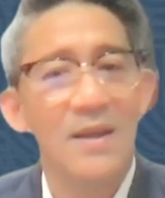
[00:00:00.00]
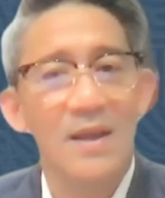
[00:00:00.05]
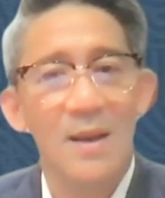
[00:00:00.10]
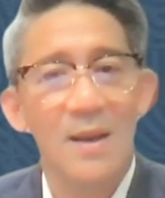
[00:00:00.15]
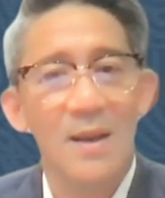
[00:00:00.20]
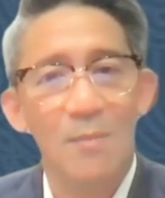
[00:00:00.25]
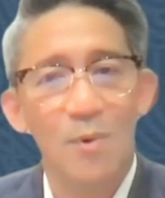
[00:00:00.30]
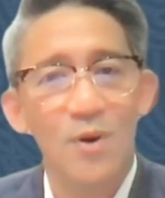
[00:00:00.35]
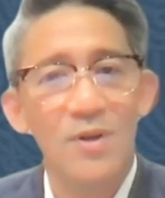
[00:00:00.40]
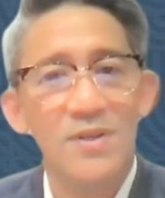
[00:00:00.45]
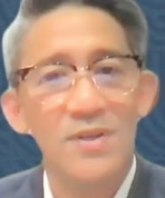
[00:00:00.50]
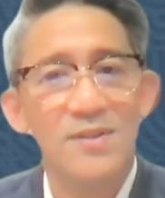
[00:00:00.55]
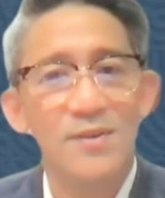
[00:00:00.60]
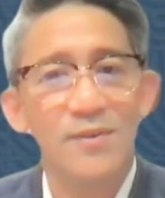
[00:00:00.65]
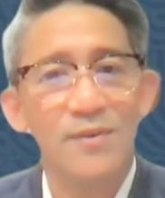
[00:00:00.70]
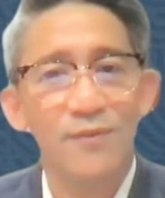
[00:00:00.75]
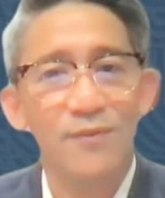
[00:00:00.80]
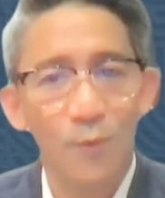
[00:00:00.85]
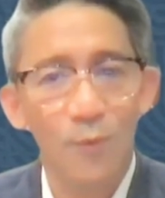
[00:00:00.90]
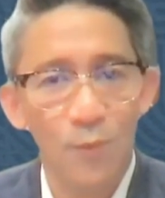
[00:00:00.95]
Amongst the
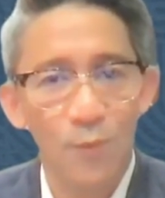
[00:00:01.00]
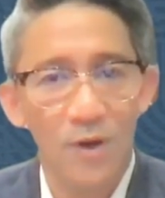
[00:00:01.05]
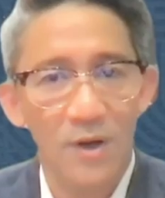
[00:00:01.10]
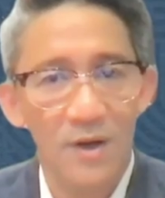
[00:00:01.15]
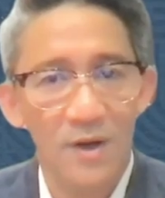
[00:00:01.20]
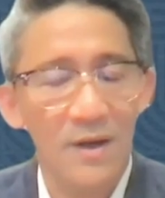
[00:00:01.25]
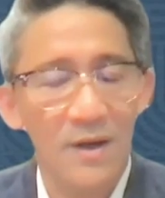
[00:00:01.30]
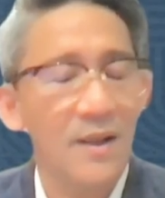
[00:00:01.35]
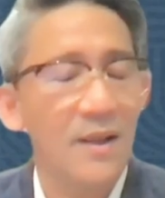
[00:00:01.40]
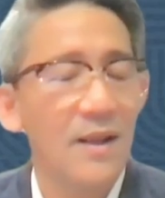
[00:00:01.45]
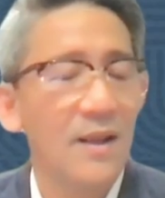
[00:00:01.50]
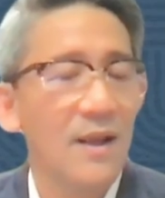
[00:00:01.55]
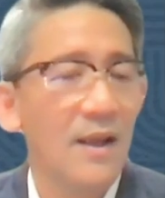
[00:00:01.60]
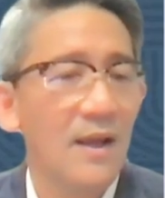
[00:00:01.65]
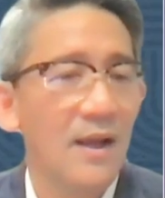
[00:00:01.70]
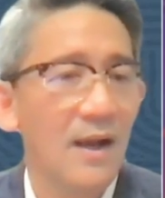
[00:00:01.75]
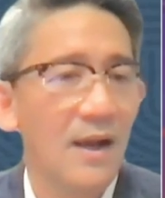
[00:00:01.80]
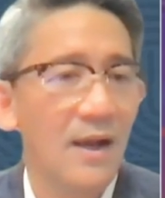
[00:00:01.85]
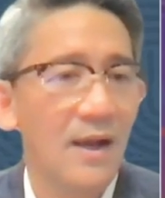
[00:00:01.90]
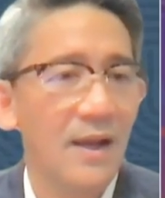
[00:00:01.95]
4,
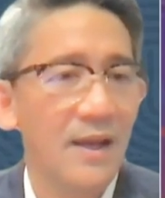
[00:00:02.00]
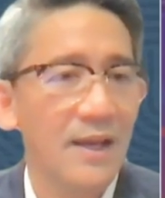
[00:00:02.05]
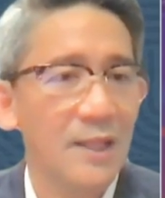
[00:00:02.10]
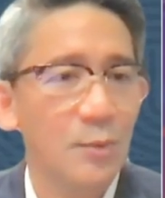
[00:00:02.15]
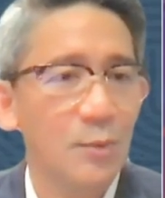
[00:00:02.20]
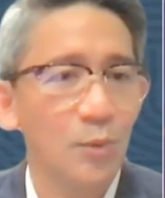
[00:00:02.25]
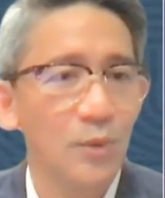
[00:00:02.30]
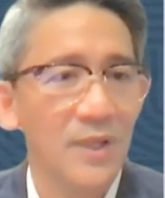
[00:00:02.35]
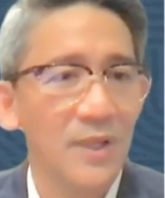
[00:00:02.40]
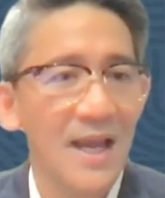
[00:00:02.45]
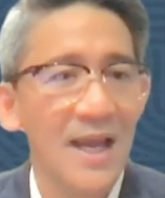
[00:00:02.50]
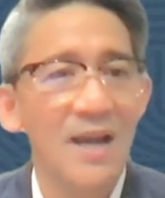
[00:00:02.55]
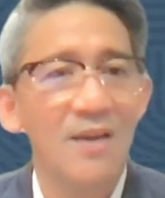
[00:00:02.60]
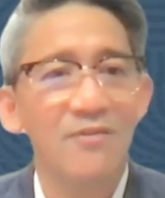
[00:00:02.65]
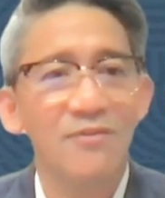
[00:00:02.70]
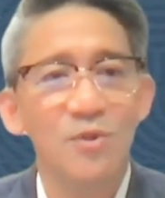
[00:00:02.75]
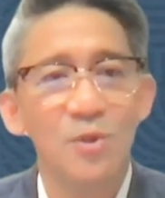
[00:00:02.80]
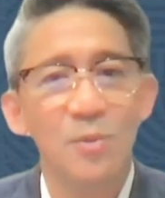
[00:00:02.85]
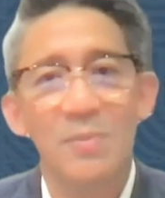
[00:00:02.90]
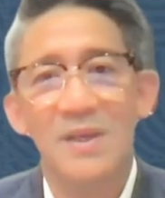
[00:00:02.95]
it would
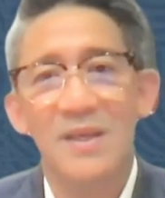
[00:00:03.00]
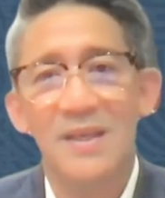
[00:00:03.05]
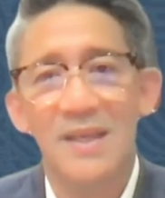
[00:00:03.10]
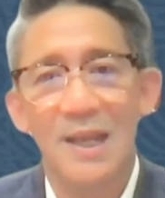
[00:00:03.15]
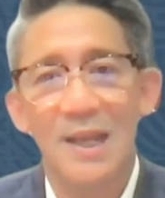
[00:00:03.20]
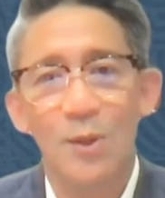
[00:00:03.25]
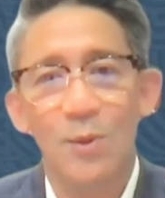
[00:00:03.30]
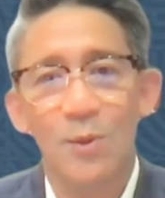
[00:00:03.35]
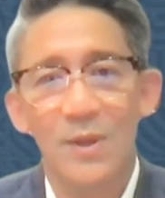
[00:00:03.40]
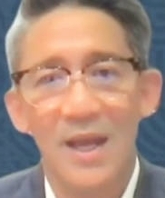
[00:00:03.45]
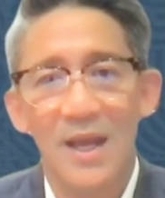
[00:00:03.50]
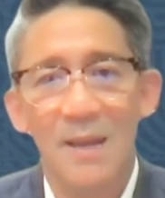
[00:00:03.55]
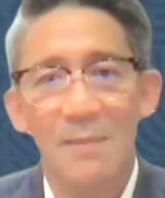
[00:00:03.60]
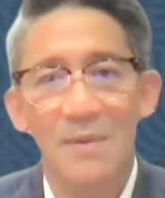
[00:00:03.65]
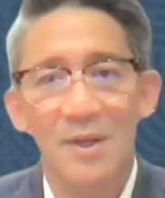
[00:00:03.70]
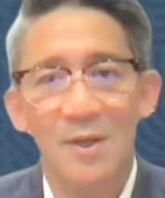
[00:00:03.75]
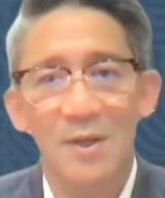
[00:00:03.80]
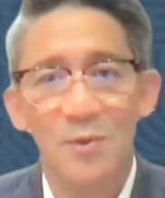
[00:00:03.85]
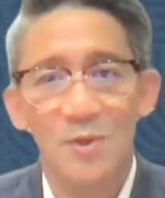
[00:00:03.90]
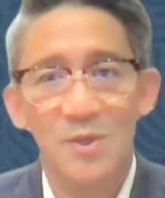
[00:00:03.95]
have to be Yellow Cab
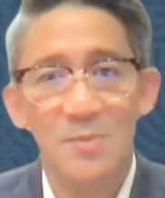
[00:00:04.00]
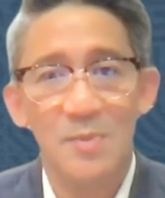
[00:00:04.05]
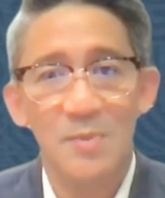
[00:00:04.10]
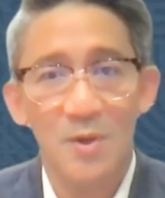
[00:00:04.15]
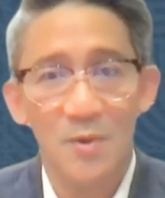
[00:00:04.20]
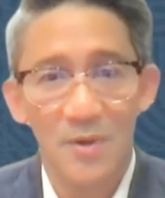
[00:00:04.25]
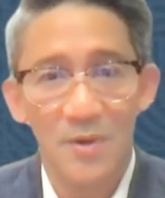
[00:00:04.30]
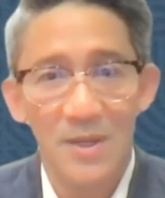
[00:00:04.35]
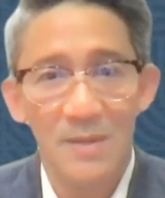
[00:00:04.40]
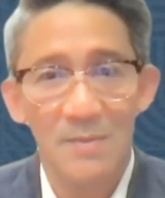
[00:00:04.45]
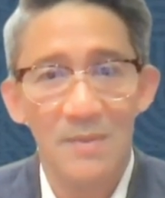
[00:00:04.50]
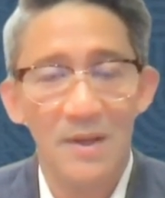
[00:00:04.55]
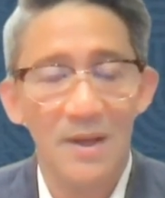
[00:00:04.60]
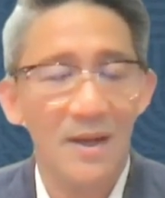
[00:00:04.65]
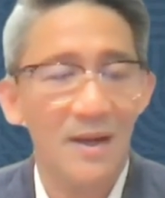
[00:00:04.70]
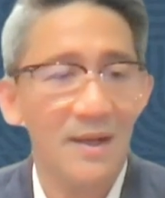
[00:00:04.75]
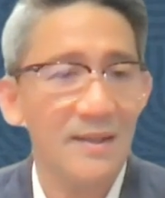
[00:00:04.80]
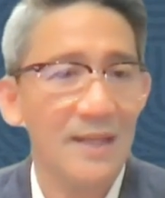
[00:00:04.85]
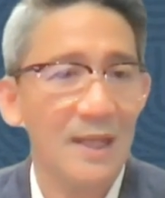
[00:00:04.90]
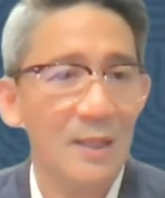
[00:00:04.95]
and Krispy Kreme
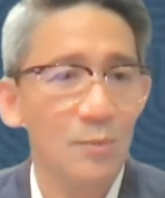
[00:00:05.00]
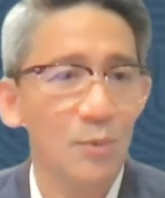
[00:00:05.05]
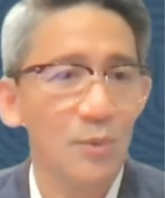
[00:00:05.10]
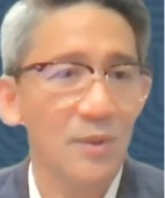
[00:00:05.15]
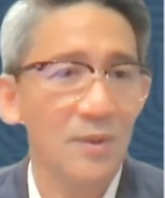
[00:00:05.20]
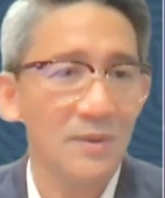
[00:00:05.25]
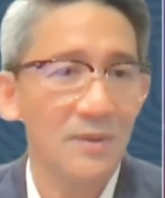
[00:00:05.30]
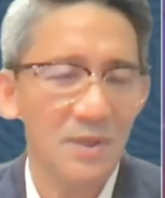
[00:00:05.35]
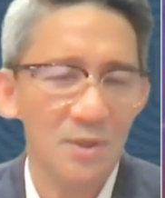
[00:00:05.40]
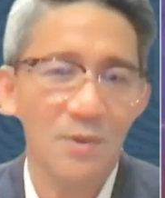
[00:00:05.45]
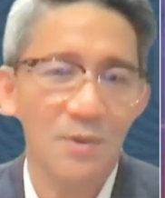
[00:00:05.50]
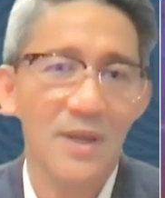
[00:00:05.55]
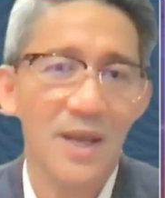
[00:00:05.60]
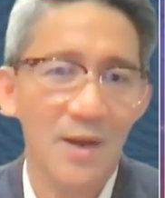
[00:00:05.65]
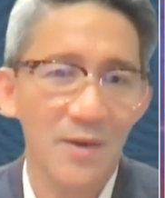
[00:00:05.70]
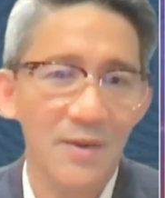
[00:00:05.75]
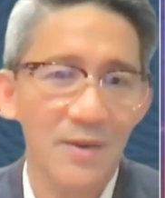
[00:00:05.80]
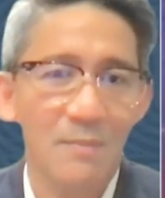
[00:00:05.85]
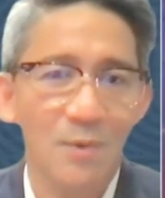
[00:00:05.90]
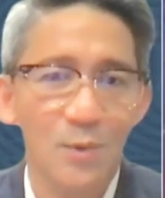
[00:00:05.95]
that would,
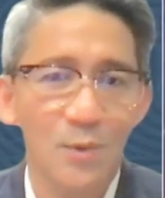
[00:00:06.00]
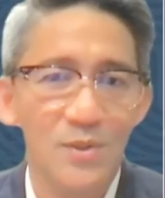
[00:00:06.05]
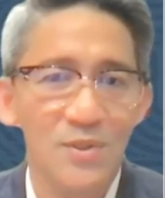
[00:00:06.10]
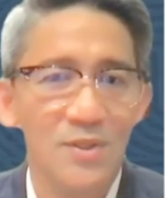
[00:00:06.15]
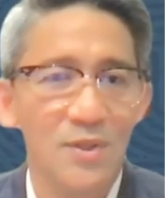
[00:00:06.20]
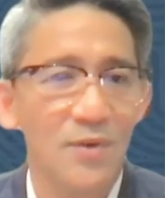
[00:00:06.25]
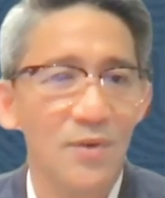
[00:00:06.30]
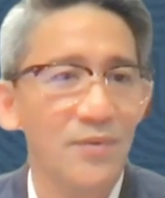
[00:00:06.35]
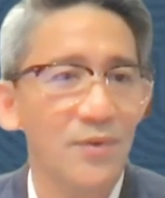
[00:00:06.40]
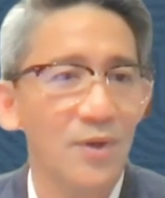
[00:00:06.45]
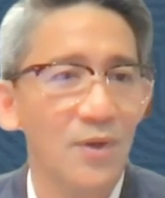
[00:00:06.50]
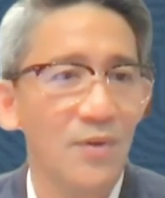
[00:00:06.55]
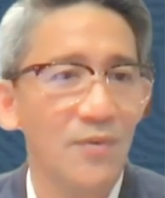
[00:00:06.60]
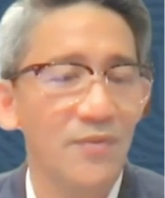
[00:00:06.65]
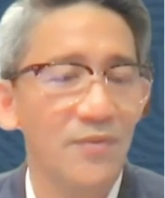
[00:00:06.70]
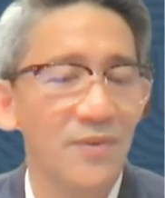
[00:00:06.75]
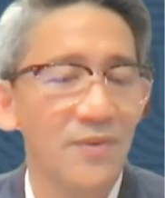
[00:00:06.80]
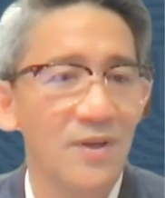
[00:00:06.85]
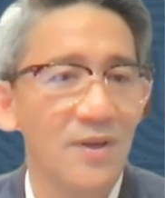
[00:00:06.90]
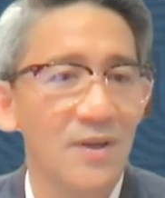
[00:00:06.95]
carry most of
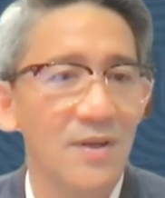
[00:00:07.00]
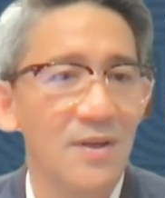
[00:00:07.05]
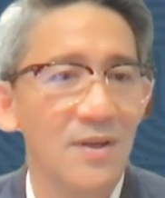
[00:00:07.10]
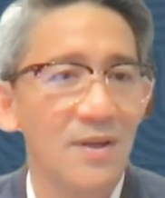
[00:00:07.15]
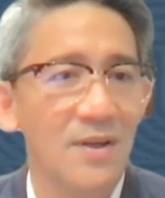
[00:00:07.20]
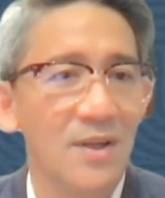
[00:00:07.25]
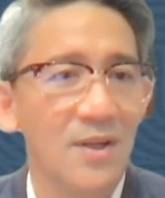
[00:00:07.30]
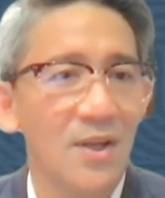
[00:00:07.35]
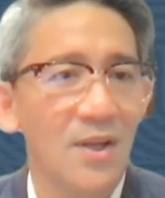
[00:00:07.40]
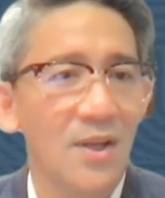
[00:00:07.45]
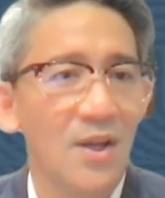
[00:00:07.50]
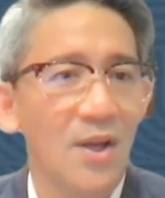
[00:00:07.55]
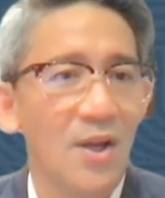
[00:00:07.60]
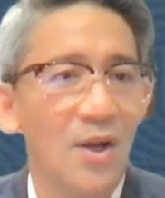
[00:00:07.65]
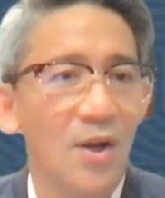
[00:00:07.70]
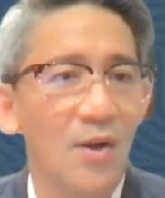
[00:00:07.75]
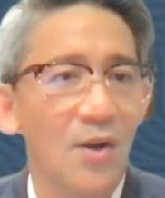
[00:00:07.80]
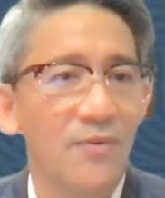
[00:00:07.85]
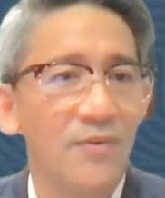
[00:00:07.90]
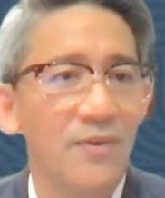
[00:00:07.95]

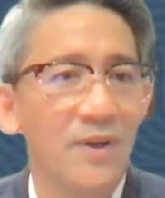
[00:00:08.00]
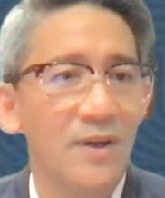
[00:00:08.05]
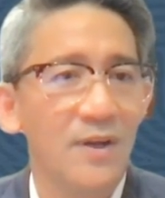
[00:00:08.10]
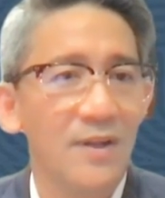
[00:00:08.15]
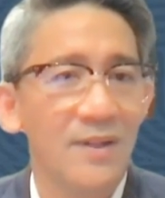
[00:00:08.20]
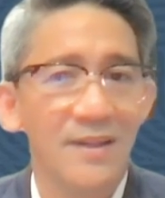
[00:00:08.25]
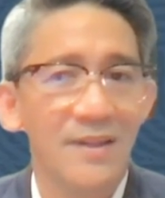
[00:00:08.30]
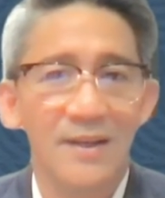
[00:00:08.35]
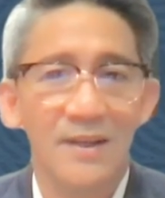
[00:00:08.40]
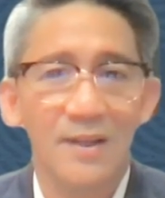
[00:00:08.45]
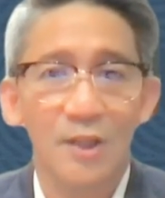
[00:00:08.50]
the